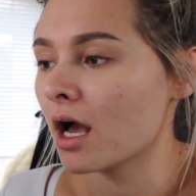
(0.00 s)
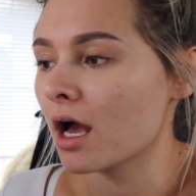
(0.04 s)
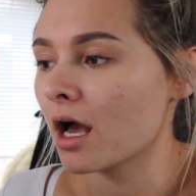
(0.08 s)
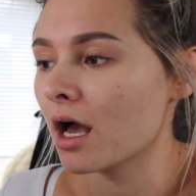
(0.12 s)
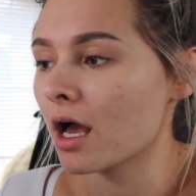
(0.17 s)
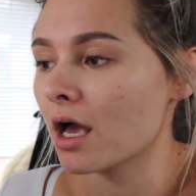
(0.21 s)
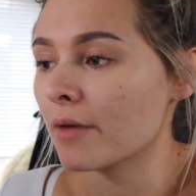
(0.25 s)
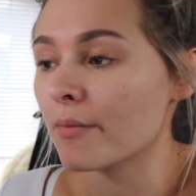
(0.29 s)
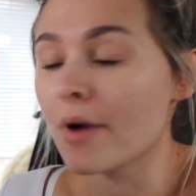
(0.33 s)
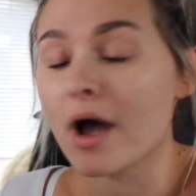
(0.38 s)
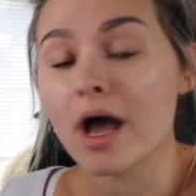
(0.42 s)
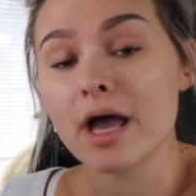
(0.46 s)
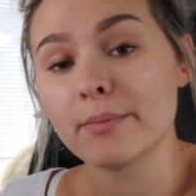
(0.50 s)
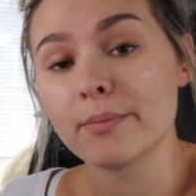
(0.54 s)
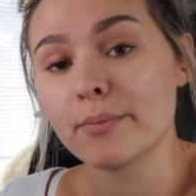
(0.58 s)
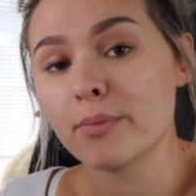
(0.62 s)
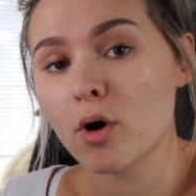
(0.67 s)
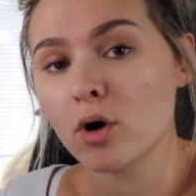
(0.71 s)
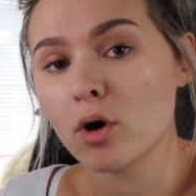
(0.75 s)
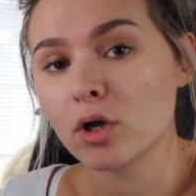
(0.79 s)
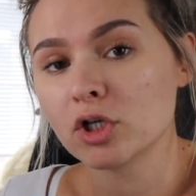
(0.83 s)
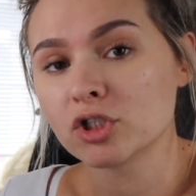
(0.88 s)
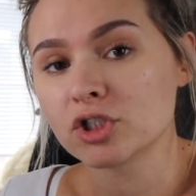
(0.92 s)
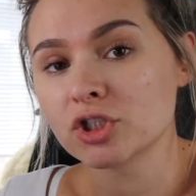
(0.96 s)
I
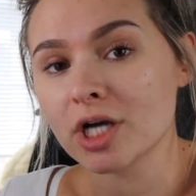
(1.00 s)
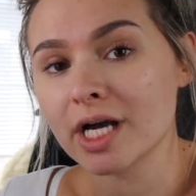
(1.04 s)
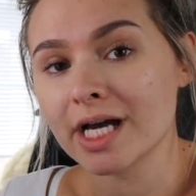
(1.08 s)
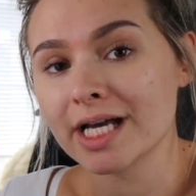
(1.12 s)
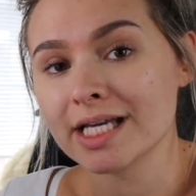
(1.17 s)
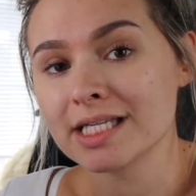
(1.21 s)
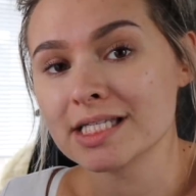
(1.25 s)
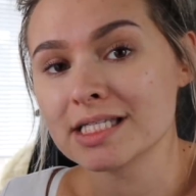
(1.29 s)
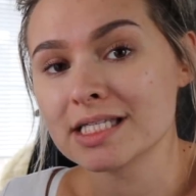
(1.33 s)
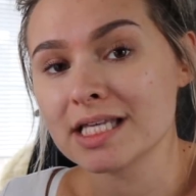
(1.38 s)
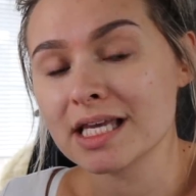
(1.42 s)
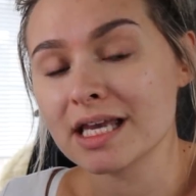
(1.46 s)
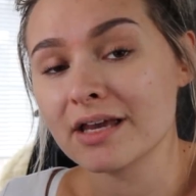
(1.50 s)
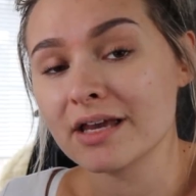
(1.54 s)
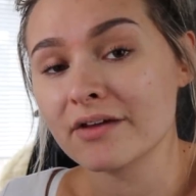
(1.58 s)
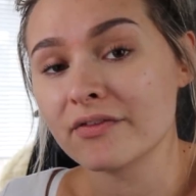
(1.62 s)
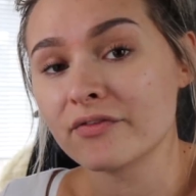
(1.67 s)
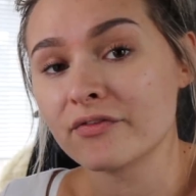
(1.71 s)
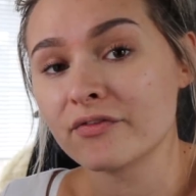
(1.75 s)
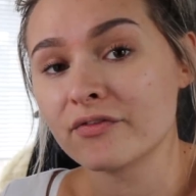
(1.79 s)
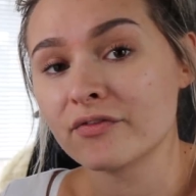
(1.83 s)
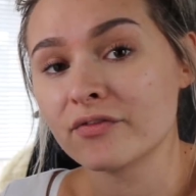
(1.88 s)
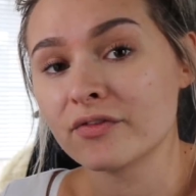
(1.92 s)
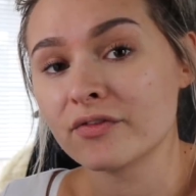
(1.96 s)
apologise
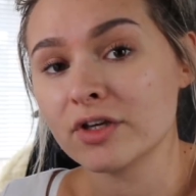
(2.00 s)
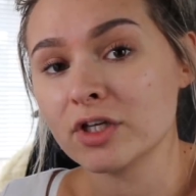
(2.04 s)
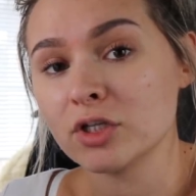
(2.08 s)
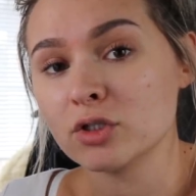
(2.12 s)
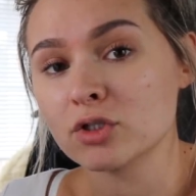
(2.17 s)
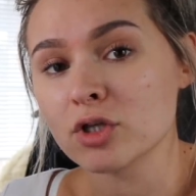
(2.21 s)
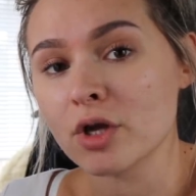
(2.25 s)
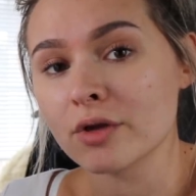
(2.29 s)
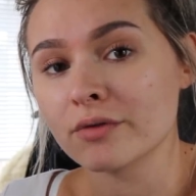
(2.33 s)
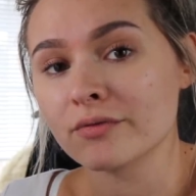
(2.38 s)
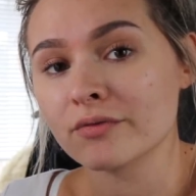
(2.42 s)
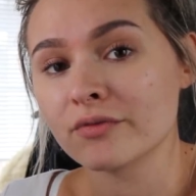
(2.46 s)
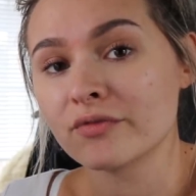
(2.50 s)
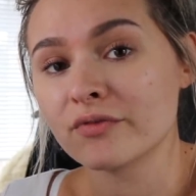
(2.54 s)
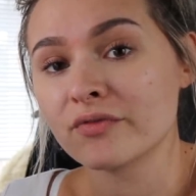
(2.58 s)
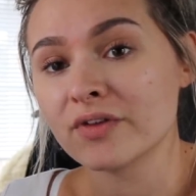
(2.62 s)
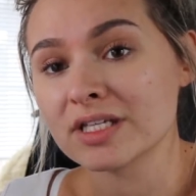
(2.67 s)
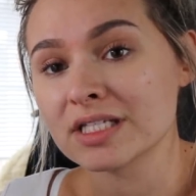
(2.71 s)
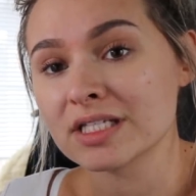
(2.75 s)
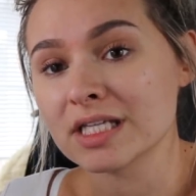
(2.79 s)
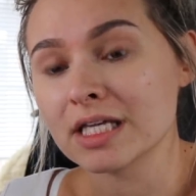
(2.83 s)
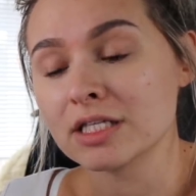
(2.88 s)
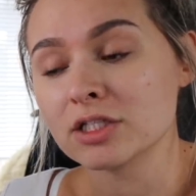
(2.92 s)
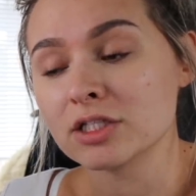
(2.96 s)
if you don't
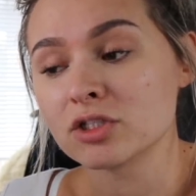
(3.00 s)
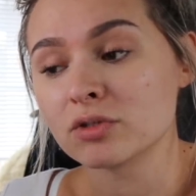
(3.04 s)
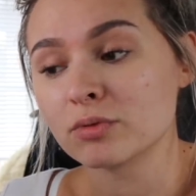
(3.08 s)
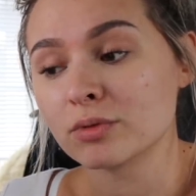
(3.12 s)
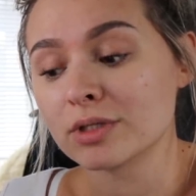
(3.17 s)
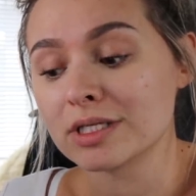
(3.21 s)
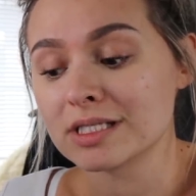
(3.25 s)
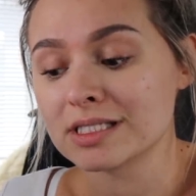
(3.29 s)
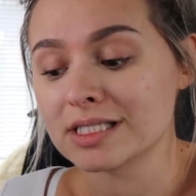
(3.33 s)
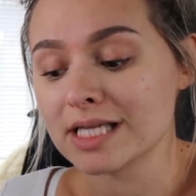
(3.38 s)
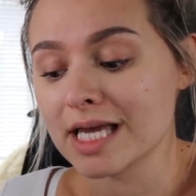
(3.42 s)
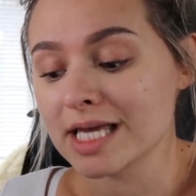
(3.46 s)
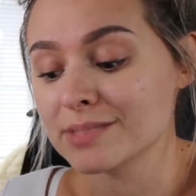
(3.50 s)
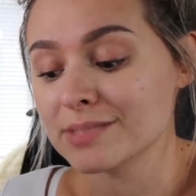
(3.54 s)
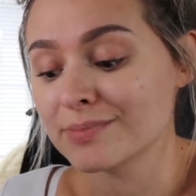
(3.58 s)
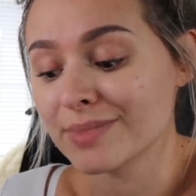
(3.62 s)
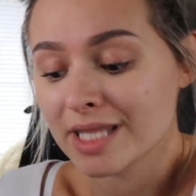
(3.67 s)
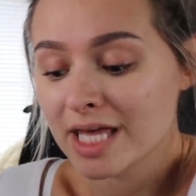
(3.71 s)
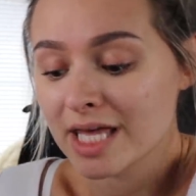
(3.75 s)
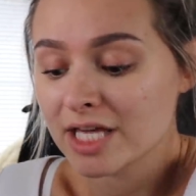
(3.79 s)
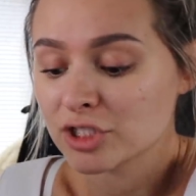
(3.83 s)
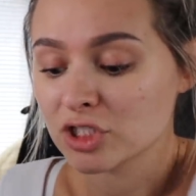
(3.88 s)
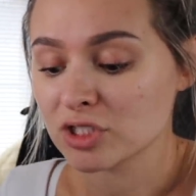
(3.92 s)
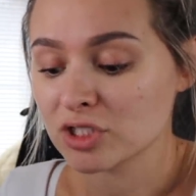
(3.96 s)
fit into what it says, but
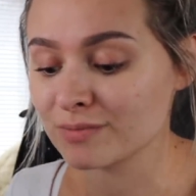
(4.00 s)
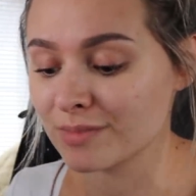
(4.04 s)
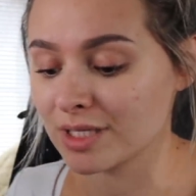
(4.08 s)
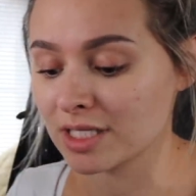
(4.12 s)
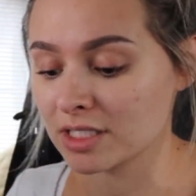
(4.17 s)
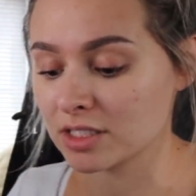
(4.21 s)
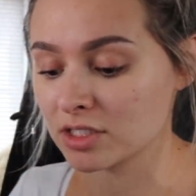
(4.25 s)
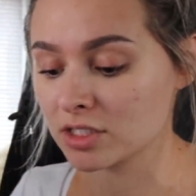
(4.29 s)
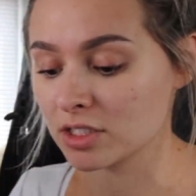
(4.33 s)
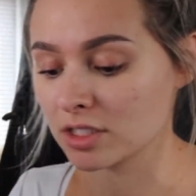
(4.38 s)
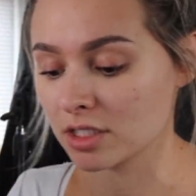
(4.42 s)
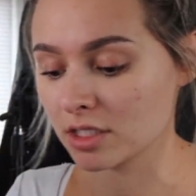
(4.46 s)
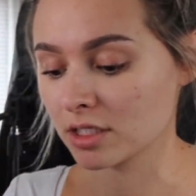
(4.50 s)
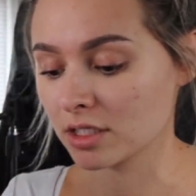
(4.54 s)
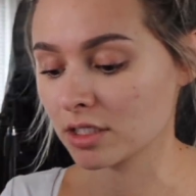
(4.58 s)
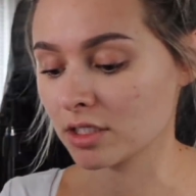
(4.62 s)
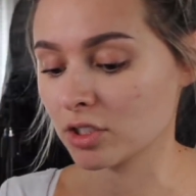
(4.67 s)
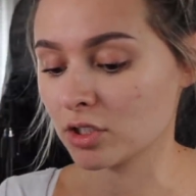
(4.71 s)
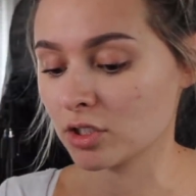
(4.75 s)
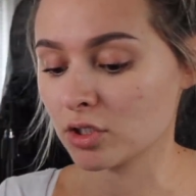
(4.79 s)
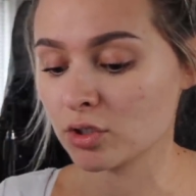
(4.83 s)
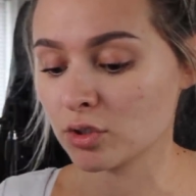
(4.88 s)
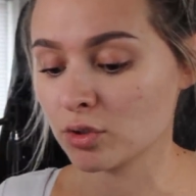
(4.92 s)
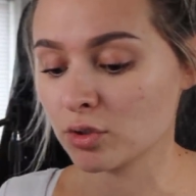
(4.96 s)
that just means
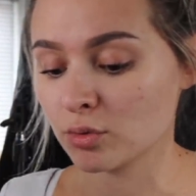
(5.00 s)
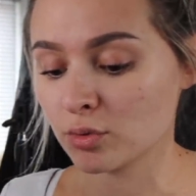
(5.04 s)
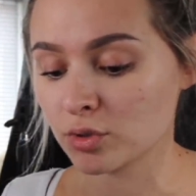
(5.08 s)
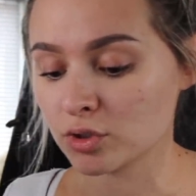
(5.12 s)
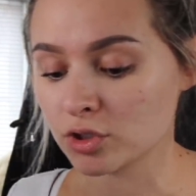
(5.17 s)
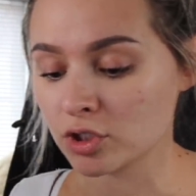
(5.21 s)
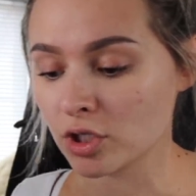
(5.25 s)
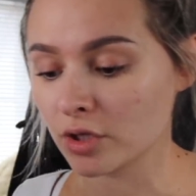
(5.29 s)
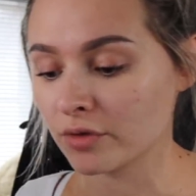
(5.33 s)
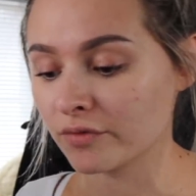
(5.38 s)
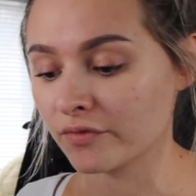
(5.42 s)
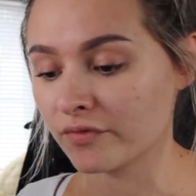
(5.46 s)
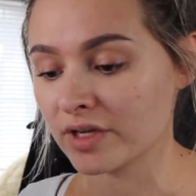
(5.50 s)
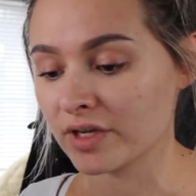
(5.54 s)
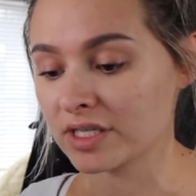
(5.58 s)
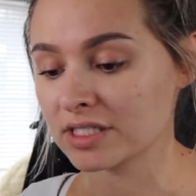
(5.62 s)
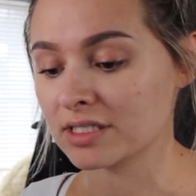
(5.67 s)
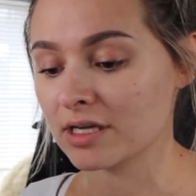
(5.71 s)
you don't fit